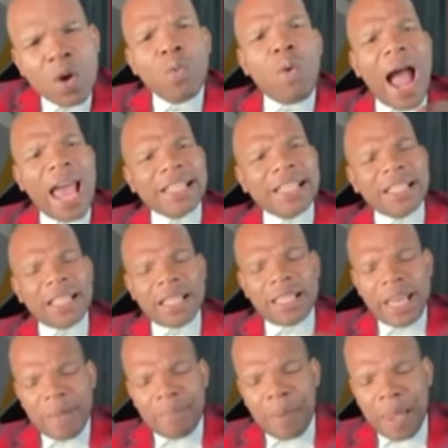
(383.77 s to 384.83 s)
Why isn't
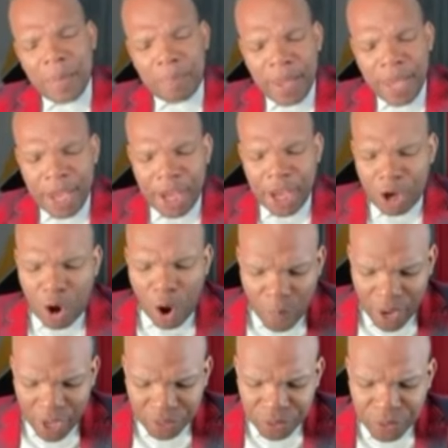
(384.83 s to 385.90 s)
the DPP
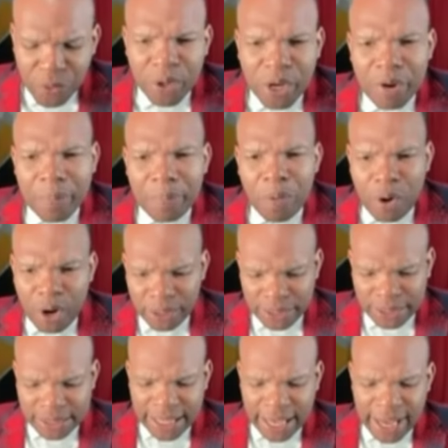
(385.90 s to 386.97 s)
going through the report
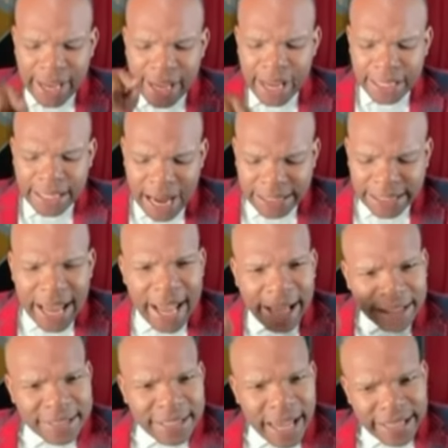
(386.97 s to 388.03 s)
to say that
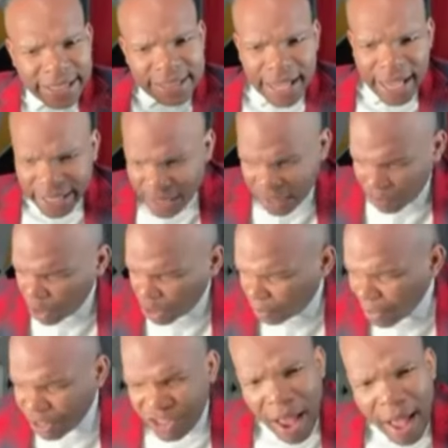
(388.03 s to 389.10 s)
XXX
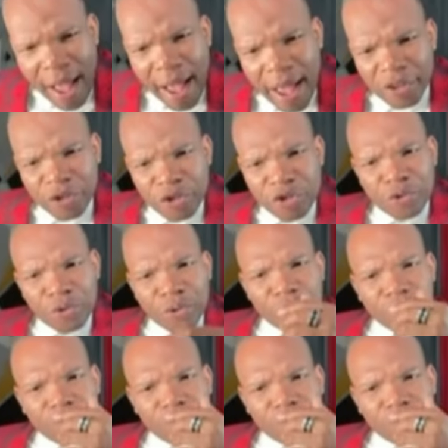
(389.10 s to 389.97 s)
must be charged?